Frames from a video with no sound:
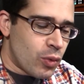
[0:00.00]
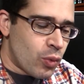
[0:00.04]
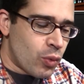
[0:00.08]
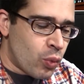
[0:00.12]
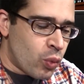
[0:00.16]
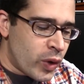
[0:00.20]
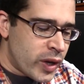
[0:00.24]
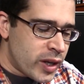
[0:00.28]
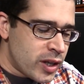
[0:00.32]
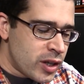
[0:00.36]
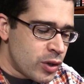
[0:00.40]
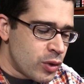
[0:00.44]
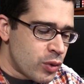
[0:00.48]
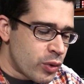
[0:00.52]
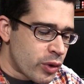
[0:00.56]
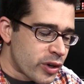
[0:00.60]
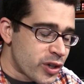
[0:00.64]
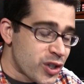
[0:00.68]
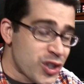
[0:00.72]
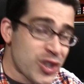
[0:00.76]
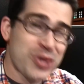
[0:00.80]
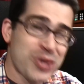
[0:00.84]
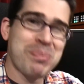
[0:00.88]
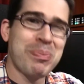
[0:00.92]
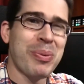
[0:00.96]
when you are
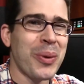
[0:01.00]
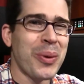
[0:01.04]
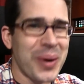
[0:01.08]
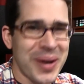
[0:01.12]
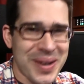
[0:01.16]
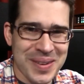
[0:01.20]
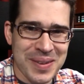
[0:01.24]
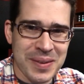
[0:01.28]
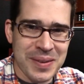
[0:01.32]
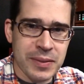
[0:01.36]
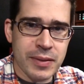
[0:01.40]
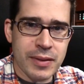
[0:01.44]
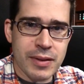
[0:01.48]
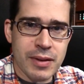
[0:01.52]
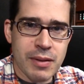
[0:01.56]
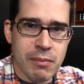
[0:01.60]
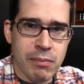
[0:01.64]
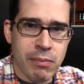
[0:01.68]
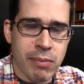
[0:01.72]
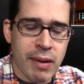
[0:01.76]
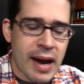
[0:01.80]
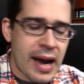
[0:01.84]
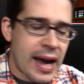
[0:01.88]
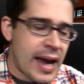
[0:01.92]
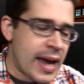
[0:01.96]
spoiled
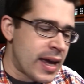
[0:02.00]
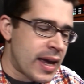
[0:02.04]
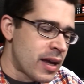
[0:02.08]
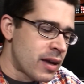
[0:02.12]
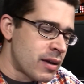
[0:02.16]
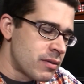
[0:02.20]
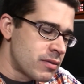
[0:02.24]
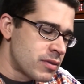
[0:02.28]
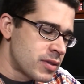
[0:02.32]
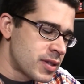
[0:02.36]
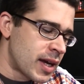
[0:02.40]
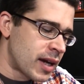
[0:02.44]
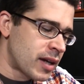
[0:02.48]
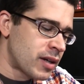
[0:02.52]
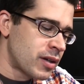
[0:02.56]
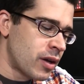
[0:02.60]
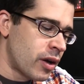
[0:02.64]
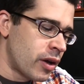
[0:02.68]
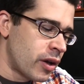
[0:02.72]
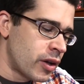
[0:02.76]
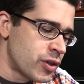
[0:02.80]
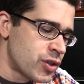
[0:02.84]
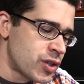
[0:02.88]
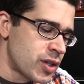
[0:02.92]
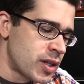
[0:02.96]
by
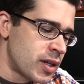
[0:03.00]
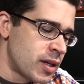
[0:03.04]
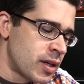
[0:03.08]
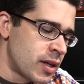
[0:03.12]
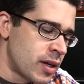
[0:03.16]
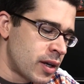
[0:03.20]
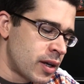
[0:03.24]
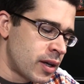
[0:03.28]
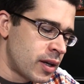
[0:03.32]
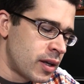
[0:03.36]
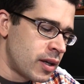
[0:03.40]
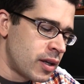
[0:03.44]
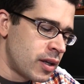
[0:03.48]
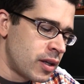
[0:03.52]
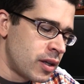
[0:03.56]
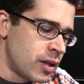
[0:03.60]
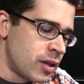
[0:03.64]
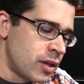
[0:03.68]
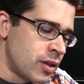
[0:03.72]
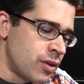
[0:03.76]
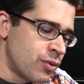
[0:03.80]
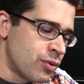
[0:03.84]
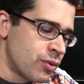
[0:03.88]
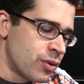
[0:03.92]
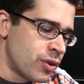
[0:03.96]
technology,
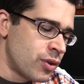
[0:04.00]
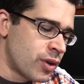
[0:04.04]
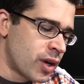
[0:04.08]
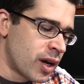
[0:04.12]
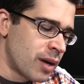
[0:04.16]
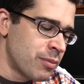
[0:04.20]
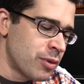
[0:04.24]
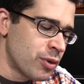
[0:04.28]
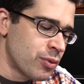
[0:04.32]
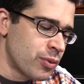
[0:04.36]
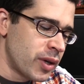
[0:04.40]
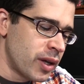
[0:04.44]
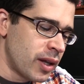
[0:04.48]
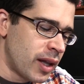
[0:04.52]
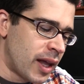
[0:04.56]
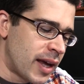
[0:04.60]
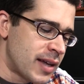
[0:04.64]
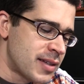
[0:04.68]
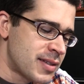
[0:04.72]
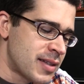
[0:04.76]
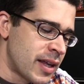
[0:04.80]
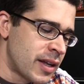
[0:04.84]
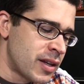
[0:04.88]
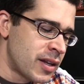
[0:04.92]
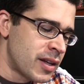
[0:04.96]
you come to
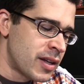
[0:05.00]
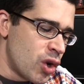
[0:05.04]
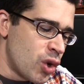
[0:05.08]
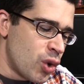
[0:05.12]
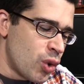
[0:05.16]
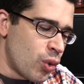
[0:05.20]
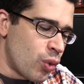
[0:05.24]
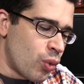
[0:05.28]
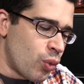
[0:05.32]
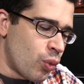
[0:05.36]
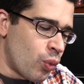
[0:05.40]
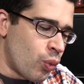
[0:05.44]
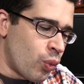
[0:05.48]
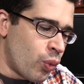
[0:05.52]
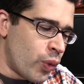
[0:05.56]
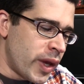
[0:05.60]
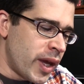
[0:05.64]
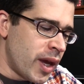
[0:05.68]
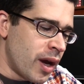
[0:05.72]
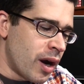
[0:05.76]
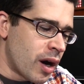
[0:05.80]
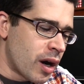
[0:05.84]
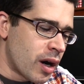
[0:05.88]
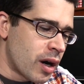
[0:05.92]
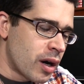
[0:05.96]
realize that
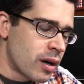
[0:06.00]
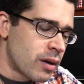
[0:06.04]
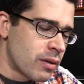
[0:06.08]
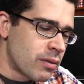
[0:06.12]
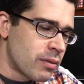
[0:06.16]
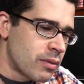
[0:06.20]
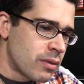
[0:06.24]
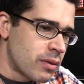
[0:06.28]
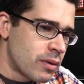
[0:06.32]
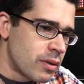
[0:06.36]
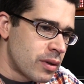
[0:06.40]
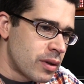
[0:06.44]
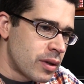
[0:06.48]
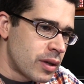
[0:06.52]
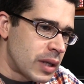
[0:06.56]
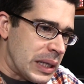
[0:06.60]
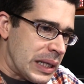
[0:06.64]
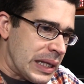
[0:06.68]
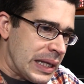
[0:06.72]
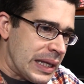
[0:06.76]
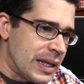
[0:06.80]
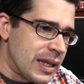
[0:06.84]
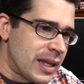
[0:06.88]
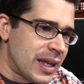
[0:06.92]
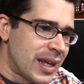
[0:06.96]
we are
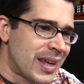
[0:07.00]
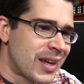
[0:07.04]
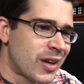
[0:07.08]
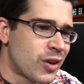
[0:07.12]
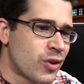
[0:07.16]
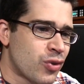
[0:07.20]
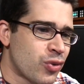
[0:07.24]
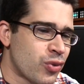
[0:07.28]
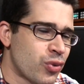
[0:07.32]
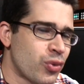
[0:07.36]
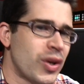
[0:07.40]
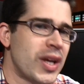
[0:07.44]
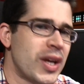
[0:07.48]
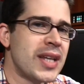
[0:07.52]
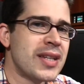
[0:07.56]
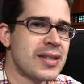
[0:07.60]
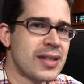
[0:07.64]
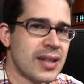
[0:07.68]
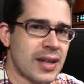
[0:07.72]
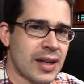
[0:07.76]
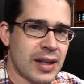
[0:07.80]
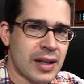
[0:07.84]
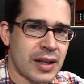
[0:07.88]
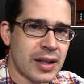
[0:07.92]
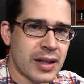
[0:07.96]

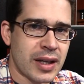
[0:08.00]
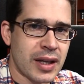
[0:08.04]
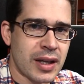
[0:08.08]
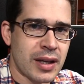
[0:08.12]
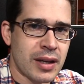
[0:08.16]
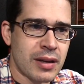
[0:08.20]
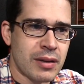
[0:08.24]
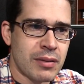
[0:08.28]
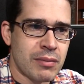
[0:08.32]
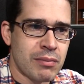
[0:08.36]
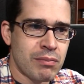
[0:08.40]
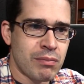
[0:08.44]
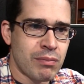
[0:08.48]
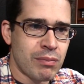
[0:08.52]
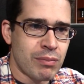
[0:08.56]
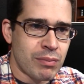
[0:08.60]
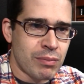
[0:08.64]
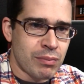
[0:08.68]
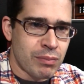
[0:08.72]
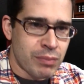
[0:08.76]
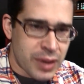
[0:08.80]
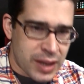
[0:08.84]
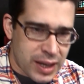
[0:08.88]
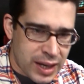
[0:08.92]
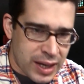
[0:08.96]
increasingly
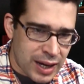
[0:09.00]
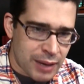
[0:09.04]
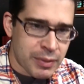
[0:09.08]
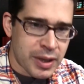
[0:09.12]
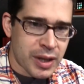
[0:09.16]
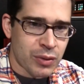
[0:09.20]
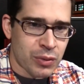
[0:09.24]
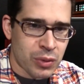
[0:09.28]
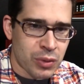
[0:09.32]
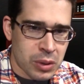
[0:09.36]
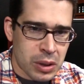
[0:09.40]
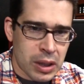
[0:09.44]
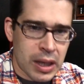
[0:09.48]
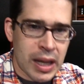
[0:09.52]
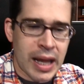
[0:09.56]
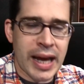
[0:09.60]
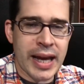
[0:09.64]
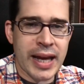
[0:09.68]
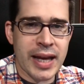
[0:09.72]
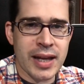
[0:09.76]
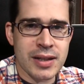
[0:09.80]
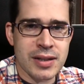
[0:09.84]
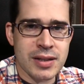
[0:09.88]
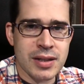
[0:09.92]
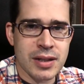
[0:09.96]
becoming
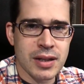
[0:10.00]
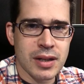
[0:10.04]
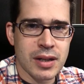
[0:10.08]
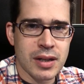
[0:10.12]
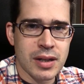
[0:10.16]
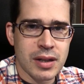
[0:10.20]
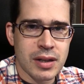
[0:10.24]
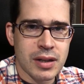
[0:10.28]
reliant